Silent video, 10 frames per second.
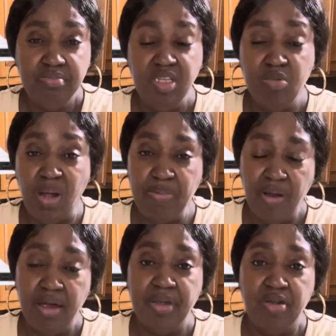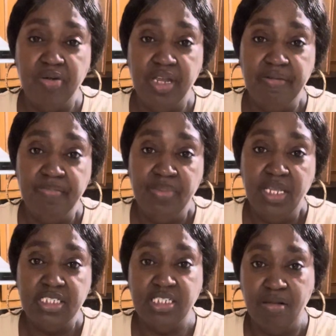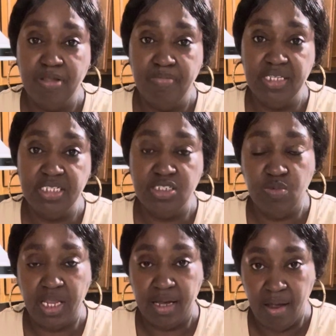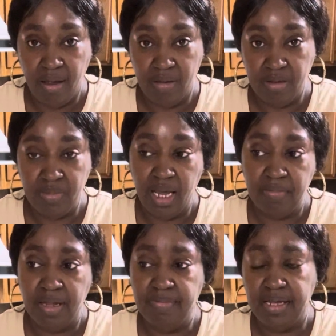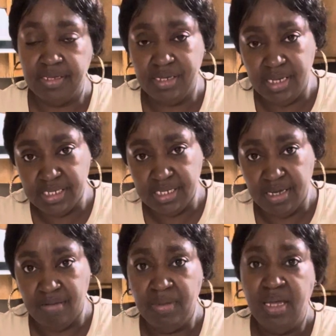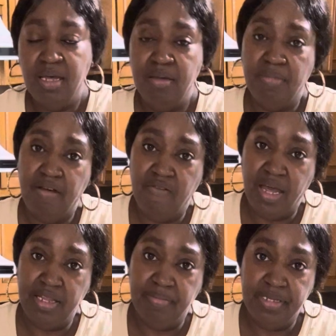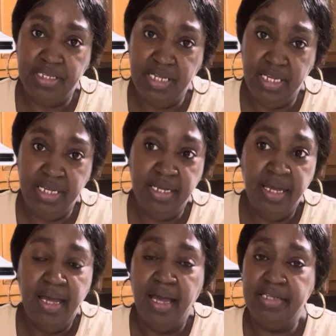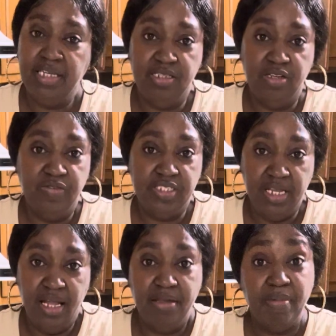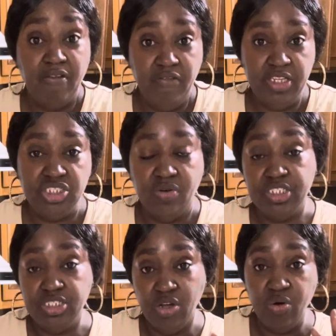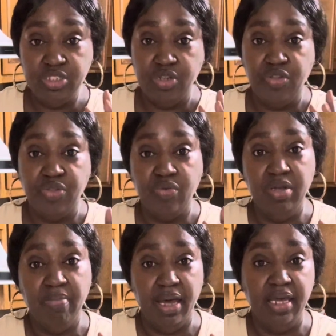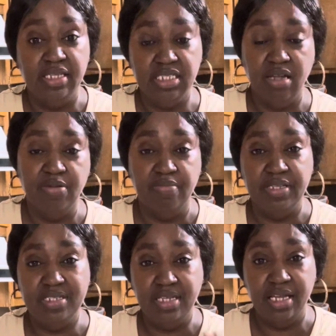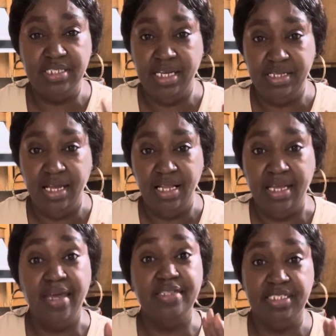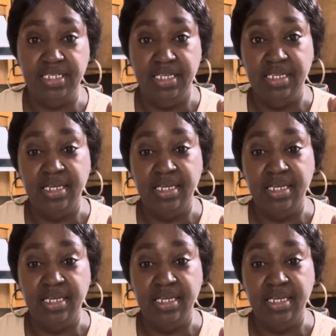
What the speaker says: my primary supplements is what I call them, like my magnesium, my vitamin D. I take those daily. My fish oils, those are the 3 main supplements that I take daily, and zinc.